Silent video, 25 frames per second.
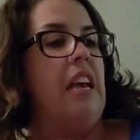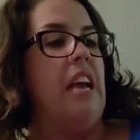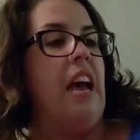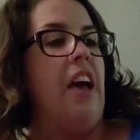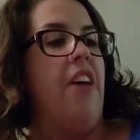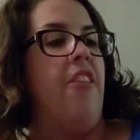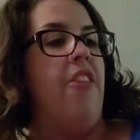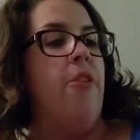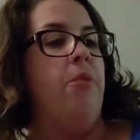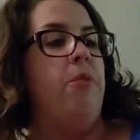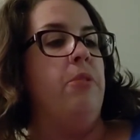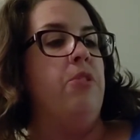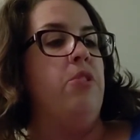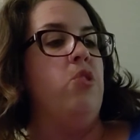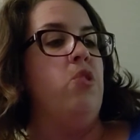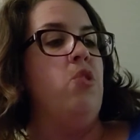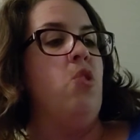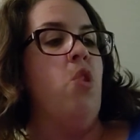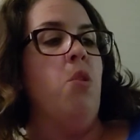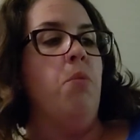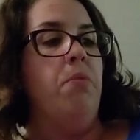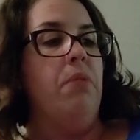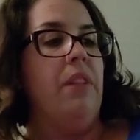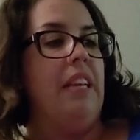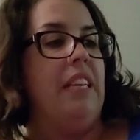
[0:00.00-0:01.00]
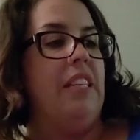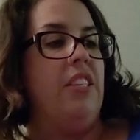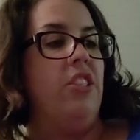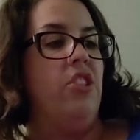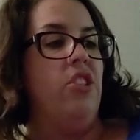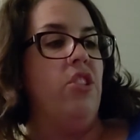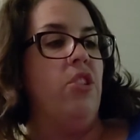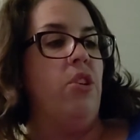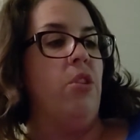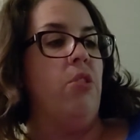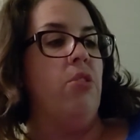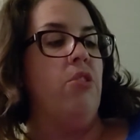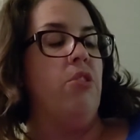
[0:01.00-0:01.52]
and there was no place
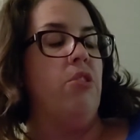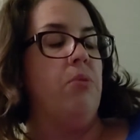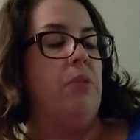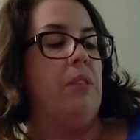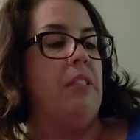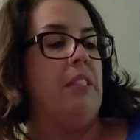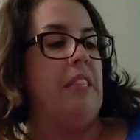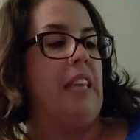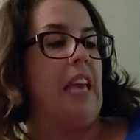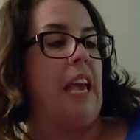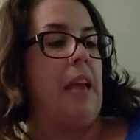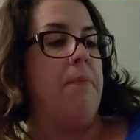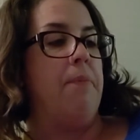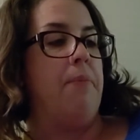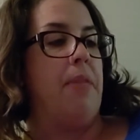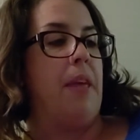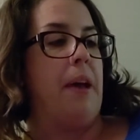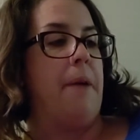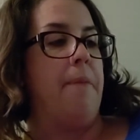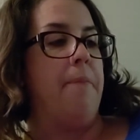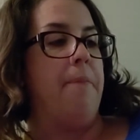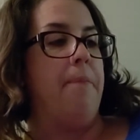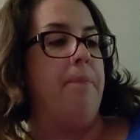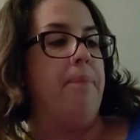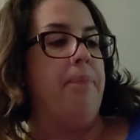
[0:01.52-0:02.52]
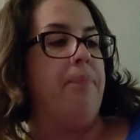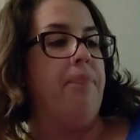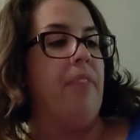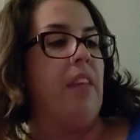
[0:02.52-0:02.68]
to go to escape them.